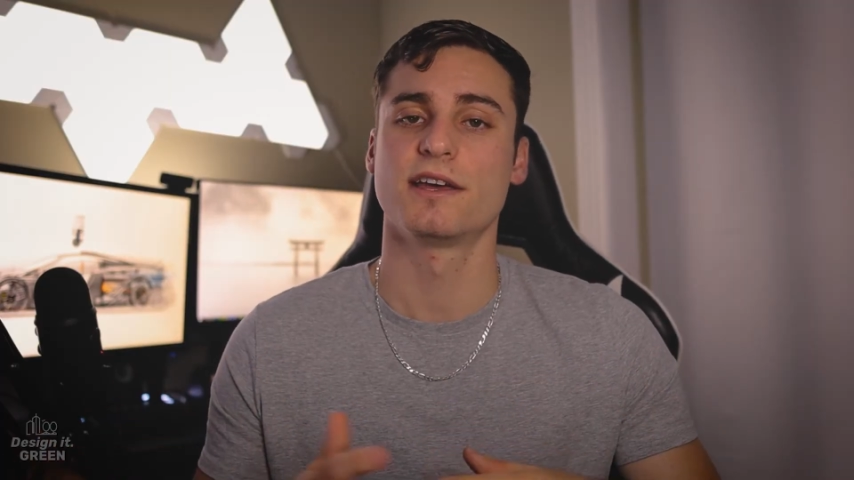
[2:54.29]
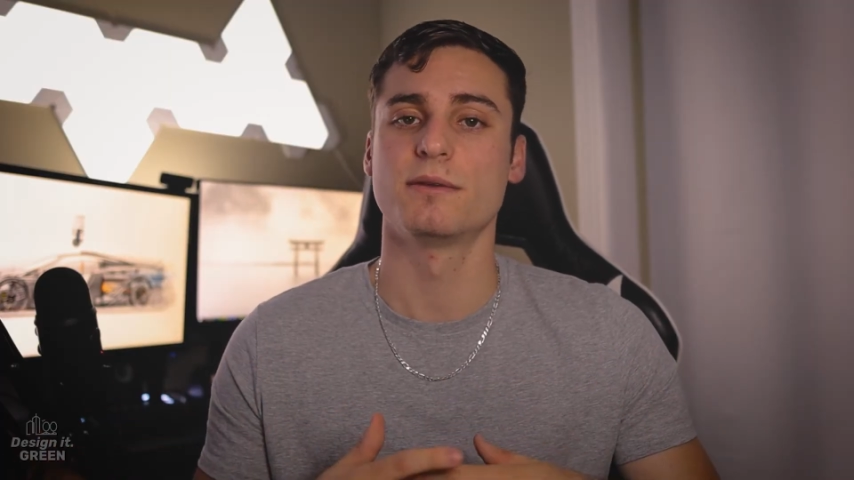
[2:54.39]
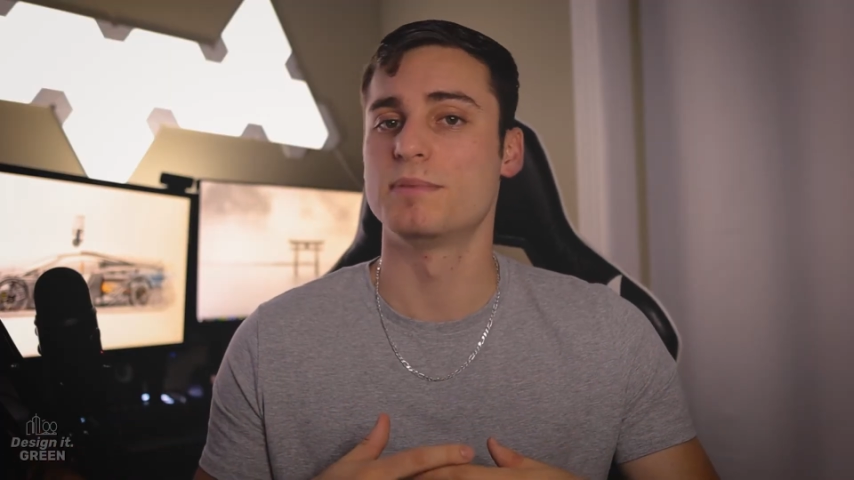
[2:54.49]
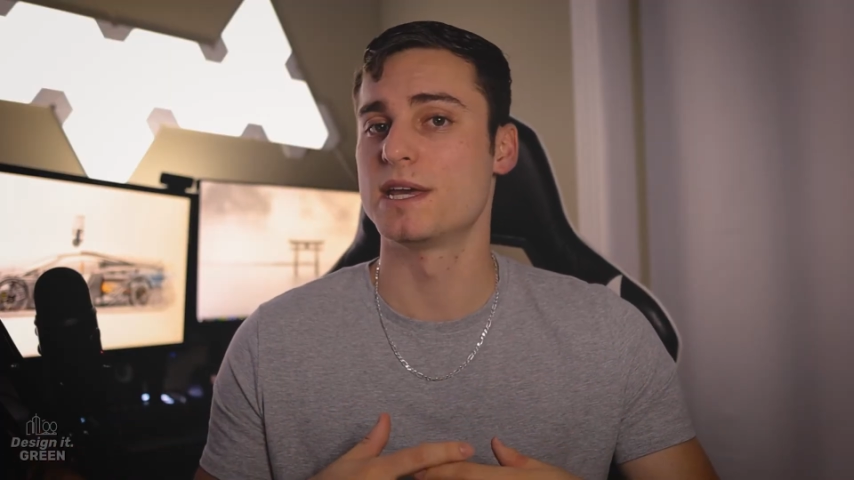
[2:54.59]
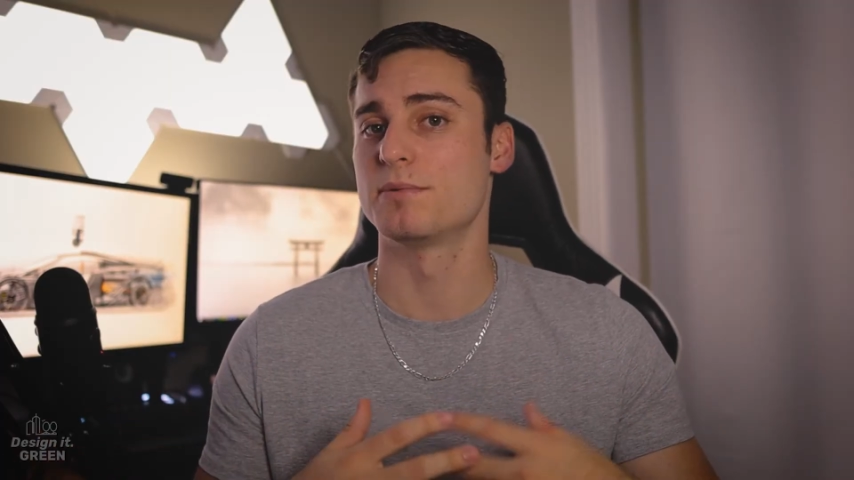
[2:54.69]

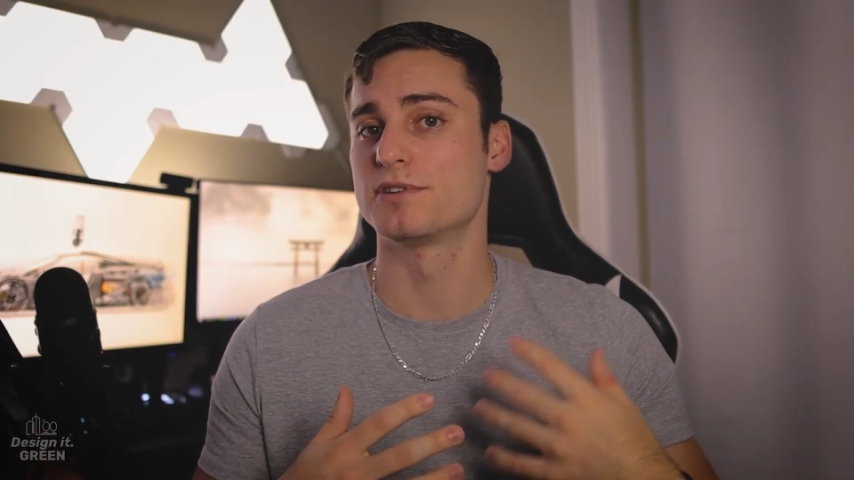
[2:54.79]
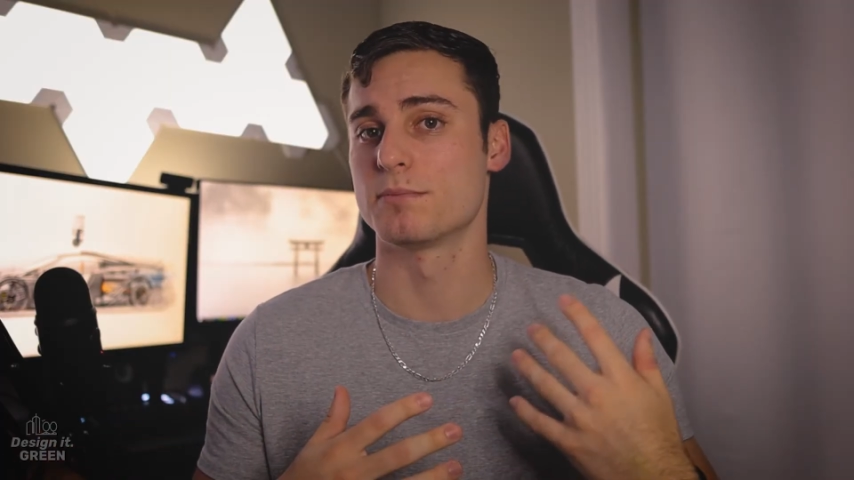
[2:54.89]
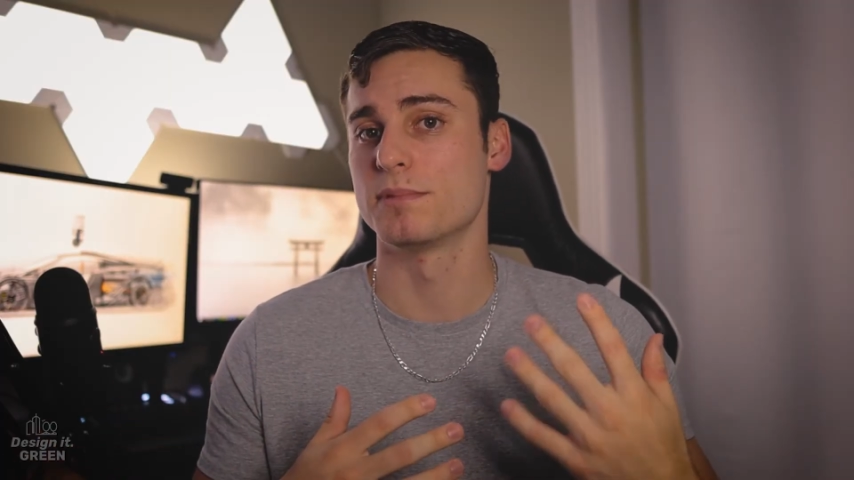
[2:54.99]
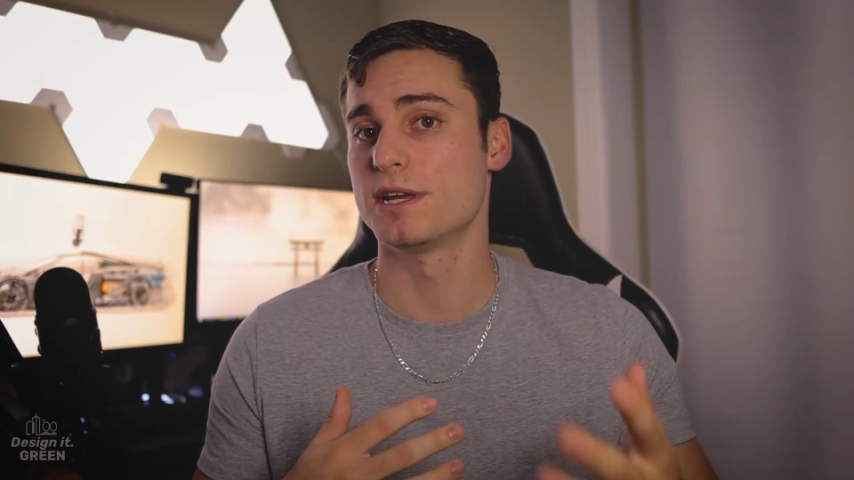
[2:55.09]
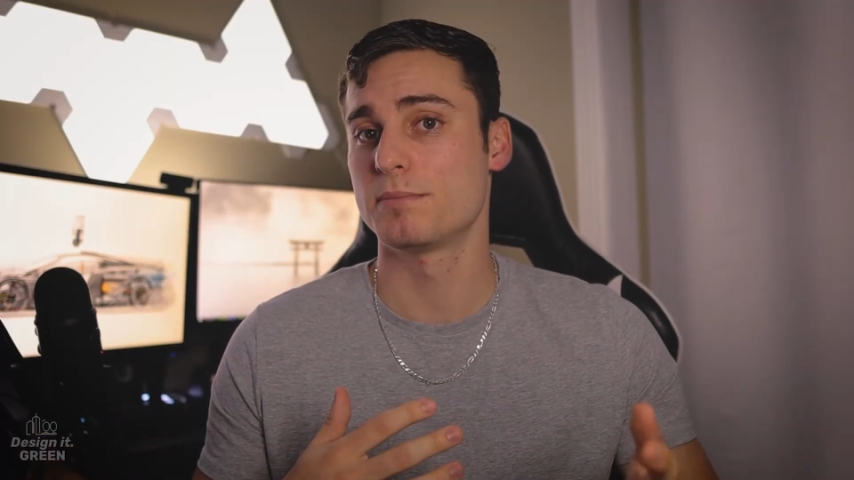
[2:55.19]
and be able to
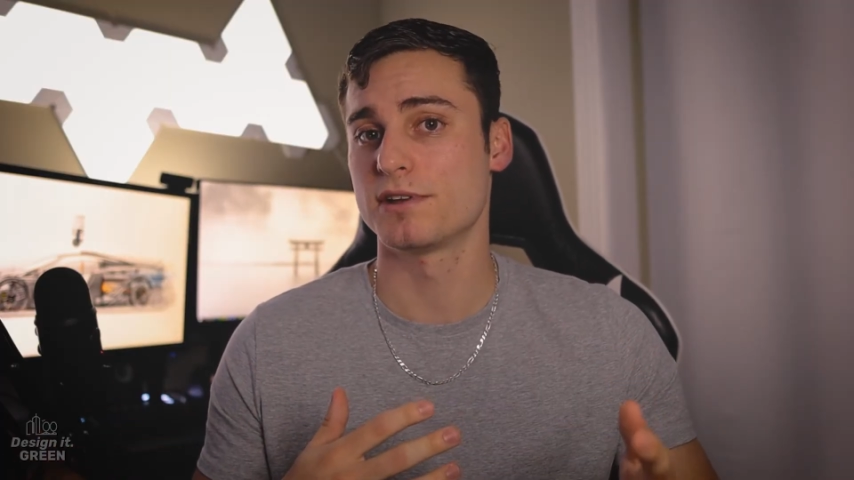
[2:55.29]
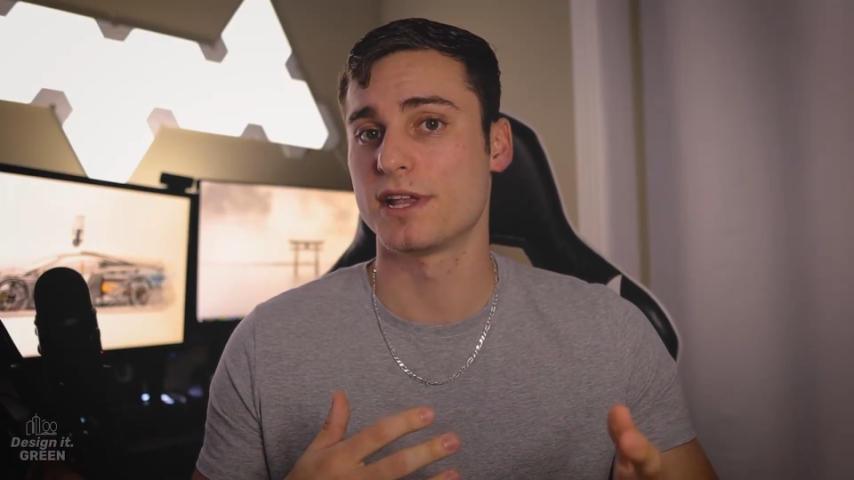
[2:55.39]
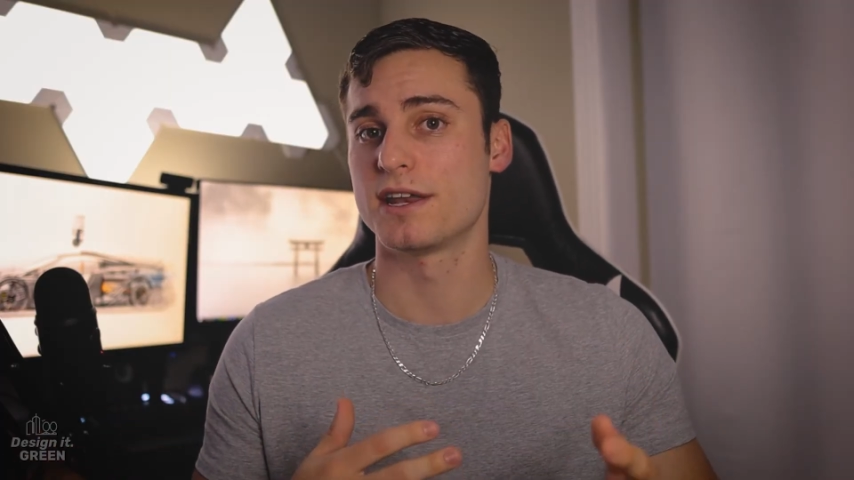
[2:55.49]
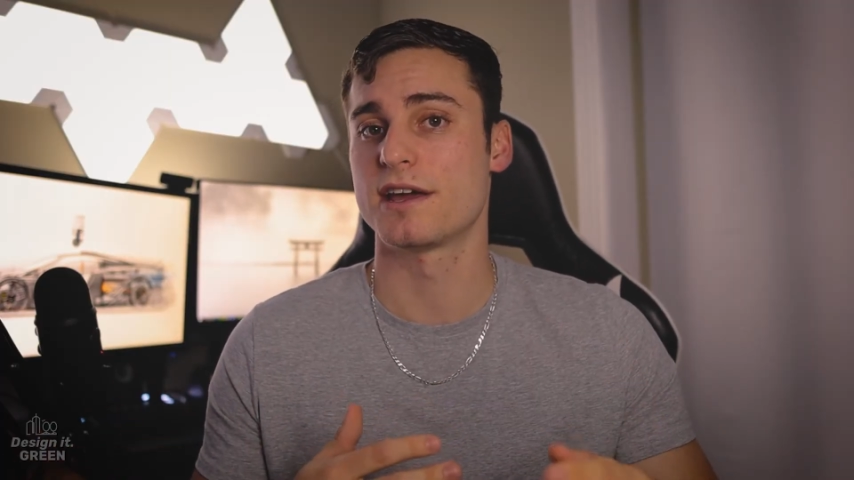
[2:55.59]
manipulate